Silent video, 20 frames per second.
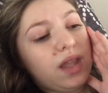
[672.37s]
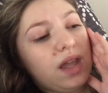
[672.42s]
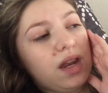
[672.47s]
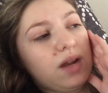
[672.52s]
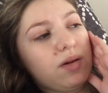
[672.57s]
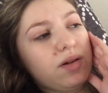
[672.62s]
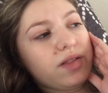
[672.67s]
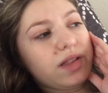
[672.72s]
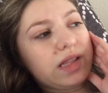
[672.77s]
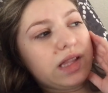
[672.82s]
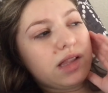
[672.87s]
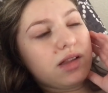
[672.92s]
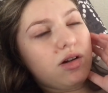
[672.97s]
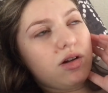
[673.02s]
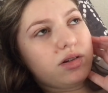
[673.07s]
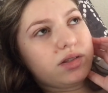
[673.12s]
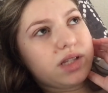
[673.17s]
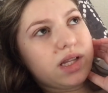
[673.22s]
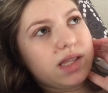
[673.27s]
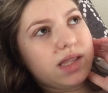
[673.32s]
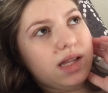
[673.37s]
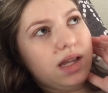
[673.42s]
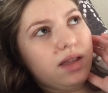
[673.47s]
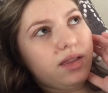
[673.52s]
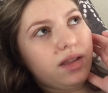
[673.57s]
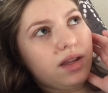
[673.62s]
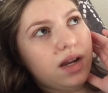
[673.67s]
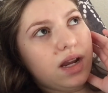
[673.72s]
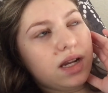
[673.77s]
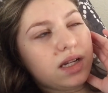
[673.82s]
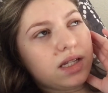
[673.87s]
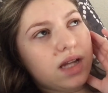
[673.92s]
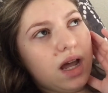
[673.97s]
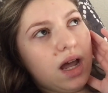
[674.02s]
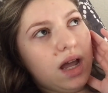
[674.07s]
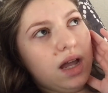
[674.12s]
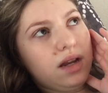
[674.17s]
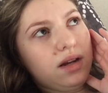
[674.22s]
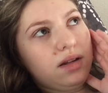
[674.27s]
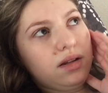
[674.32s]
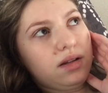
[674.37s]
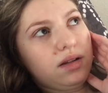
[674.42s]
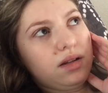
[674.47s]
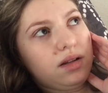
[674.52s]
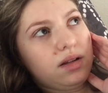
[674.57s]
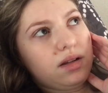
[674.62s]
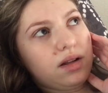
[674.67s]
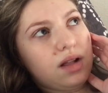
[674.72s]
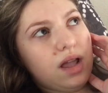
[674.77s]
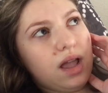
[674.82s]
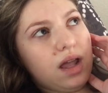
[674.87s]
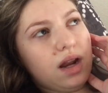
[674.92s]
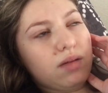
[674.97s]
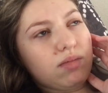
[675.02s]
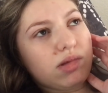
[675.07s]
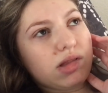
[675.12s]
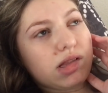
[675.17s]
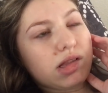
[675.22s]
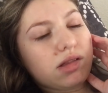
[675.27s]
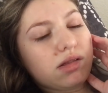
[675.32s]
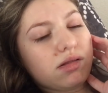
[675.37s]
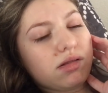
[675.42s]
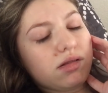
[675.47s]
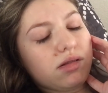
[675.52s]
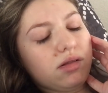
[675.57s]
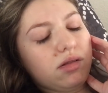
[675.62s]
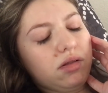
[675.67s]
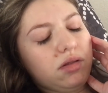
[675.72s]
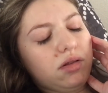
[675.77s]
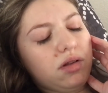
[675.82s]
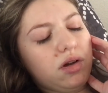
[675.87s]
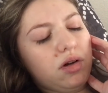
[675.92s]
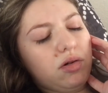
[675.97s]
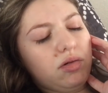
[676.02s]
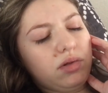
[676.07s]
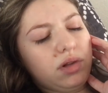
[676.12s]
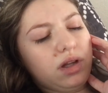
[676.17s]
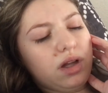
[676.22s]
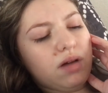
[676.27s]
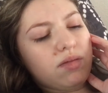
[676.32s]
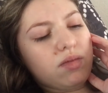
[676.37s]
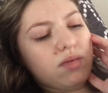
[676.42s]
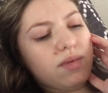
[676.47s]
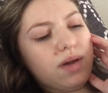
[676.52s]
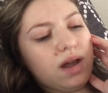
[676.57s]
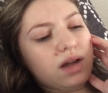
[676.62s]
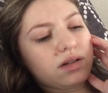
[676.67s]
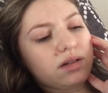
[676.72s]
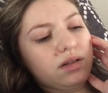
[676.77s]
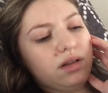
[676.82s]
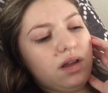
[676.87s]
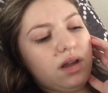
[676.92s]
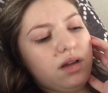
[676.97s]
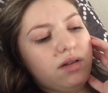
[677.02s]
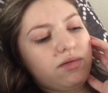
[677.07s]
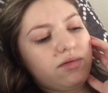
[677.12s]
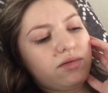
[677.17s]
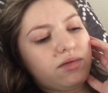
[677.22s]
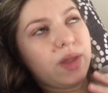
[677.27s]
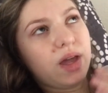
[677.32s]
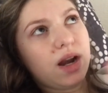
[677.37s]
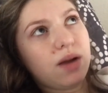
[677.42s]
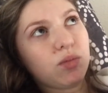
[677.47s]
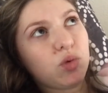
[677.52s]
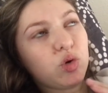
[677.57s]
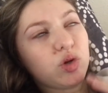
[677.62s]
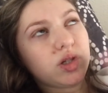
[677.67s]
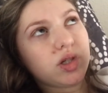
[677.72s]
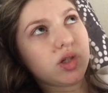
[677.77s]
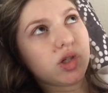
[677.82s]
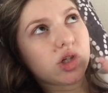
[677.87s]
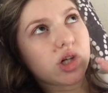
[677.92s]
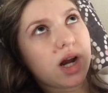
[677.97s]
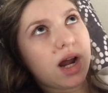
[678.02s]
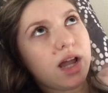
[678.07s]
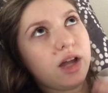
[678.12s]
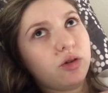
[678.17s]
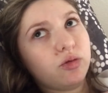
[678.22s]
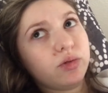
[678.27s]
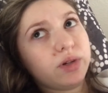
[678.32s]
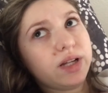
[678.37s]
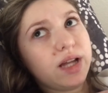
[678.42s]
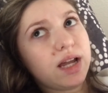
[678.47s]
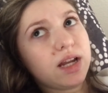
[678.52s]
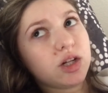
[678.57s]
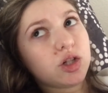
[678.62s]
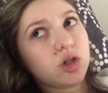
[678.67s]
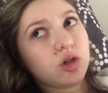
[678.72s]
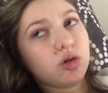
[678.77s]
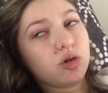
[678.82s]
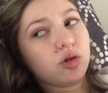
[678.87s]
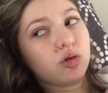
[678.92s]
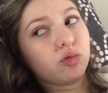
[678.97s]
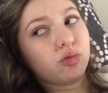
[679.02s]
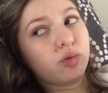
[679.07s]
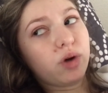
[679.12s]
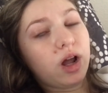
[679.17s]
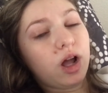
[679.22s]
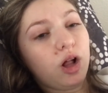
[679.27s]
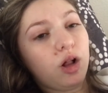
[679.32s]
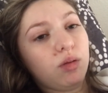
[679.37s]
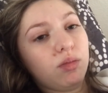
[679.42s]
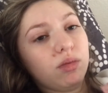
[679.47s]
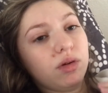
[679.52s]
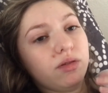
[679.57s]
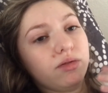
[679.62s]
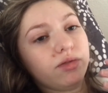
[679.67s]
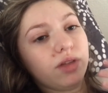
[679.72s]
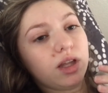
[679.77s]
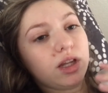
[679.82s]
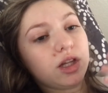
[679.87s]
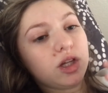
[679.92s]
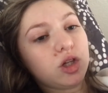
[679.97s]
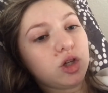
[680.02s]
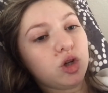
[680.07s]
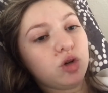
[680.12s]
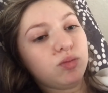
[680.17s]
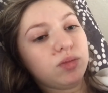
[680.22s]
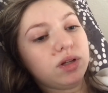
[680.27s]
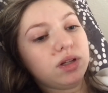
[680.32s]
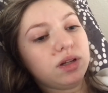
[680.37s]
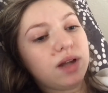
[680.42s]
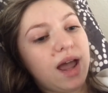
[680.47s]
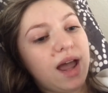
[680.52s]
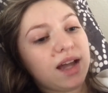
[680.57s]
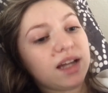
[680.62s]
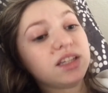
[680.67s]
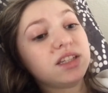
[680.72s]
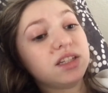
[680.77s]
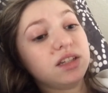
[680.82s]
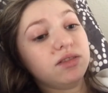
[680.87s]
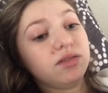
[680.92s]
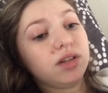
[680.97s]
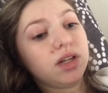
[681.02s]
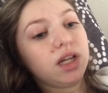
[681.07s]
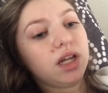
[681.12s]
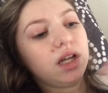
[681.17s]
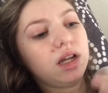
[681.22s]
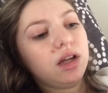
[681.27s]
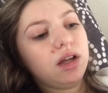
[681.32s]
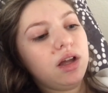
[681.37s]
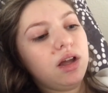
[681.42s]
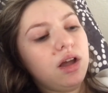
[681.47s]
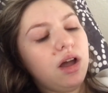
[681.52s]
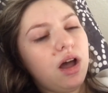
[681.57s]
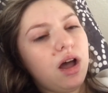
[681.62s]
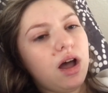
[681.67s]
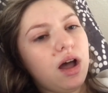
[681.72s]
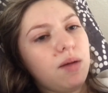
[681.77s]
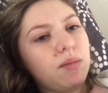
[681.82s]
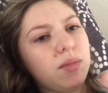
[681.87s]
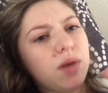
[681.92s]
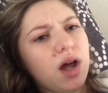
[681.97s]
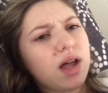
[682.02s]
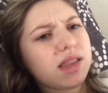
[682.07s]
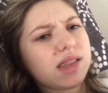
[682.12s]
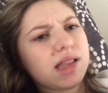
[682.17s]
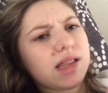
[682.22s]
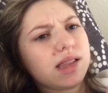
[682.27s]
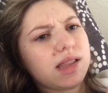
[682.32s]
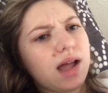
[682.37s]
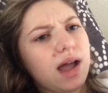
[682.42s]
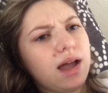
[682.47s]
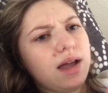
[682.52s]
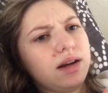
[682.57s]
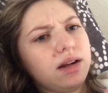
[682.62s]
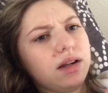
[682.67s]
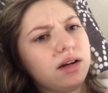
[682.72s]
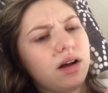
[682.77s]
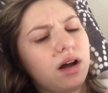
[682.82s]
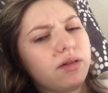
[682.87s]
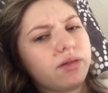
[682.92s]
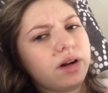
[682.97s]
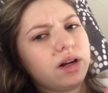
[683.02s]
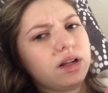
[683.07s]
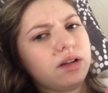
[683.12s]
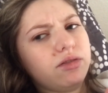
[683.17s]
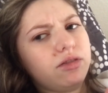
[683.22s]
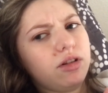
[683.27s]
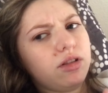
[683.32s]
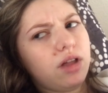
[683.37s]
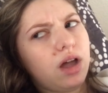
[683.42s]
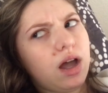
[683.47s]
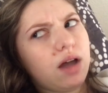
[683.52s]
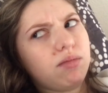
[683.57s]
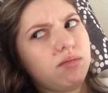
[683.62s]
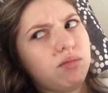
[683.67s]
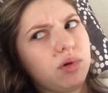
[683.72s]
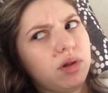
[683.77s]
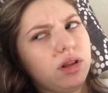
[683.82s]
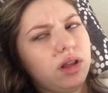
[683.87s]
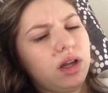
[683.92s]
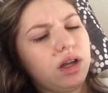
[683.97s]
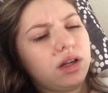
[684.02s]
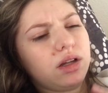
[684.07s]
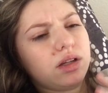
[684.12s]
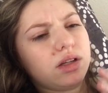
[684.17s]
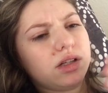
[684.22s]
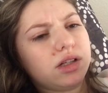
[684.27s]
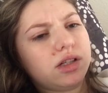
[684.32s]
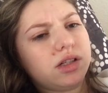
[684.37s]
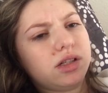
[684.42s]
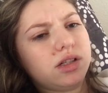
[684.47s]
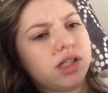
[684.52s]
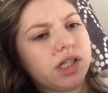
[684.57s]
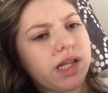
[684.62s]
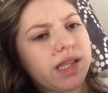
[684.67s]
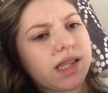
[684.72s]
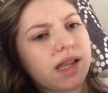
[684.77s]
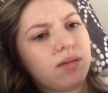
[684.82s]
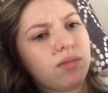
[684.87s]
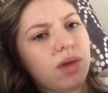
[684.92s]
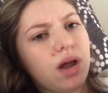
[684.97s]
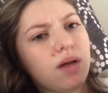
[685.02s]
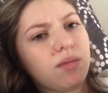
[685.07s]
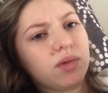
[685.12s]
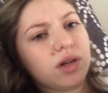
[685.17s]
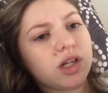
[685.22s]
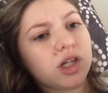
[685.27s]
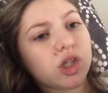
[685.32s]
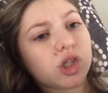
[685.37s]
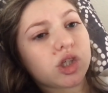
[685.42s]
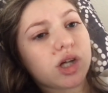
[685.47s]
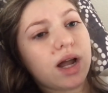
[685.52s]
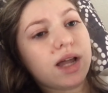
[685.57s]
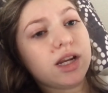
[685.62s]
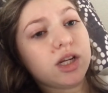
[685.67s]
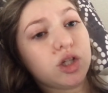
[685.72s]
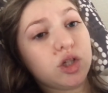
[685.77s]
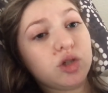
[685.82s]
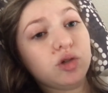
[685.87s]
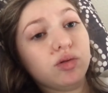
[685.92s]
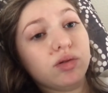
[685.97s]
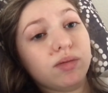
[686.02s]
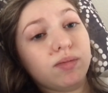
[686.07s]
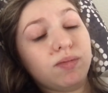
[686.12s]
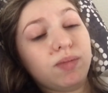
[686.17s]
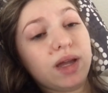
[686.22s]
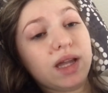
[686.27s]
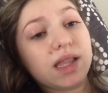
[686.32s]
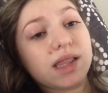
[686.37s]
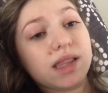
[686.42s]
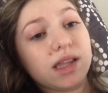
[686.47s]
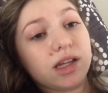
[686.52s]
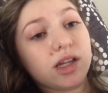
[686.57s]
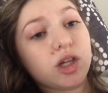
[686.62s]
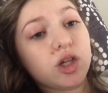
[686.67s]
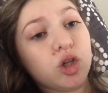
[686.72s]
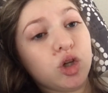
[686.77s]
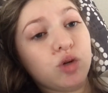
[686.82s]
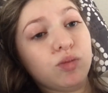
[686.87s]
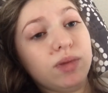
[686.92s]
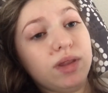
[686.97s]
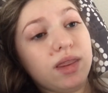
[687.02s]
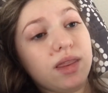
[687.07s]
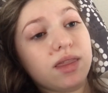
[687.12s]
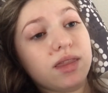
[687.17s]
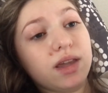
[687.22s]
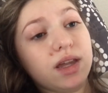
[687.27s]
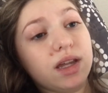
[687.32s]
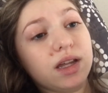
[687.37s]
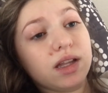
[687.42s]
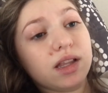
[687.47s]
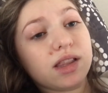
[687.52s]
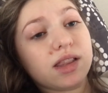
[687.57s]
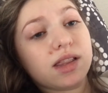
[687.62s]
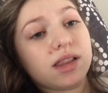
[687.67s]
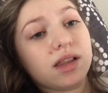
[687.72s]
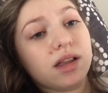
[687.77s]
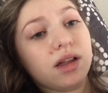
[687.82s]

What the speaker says: Anyway, this is all to say that I died, and I'm slowly coming back to life. And I'm going to try and re-enter the realm of, like, human activity. Not society, not ready for that, but, like, just, I'm going to try to do the basic human things.